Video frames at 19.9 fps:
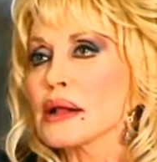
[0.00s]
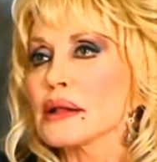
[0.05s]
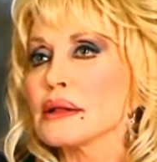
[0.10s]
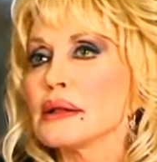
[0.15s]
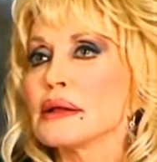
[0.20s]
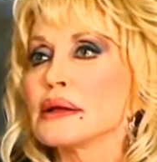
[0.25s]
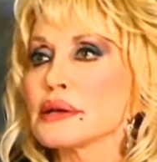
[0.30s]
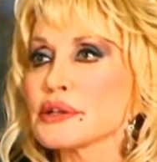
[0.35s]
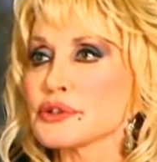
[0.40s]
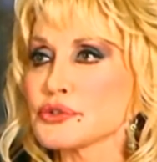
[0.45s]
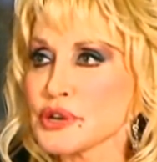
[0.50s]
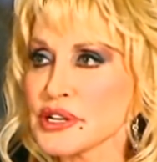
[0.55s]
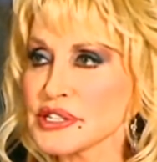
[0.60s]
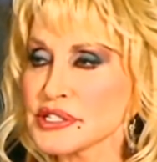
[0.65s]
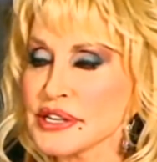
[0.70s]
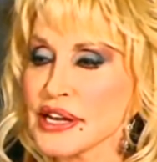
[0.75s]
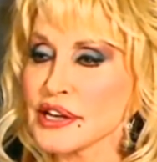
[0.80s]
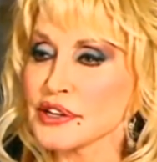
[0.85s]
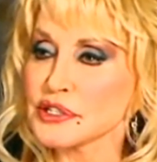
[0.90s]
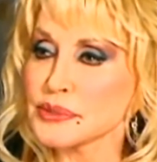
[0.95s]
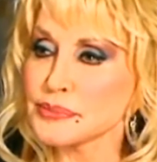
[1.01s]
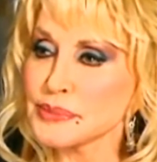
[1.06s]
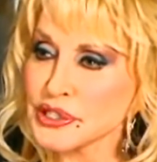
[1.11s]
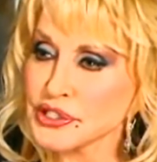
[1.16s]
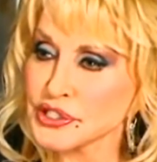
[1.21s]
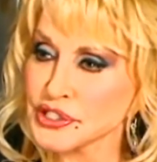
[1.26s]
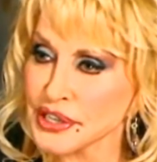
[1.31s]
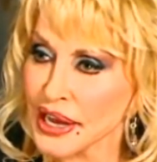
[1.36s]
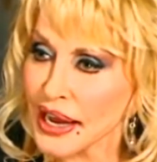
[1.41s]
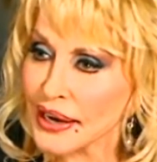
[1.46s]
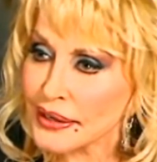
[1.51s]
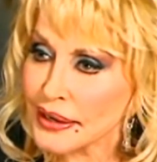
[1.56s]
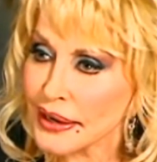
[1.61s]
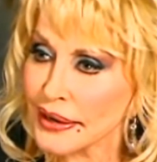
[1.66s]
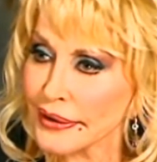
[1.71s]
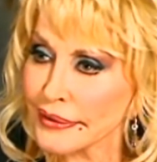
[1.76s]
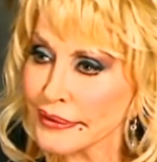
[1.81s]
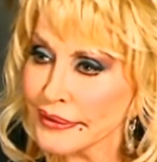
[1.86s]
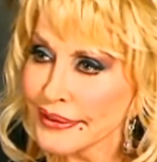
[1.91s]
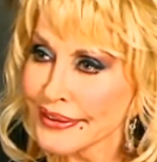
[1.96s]
Well, uh, dressed down as much as I
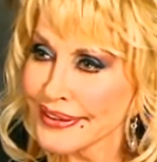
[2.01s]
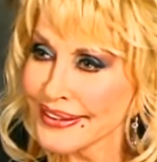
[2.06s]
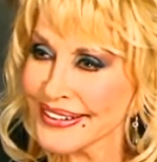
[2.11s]
can.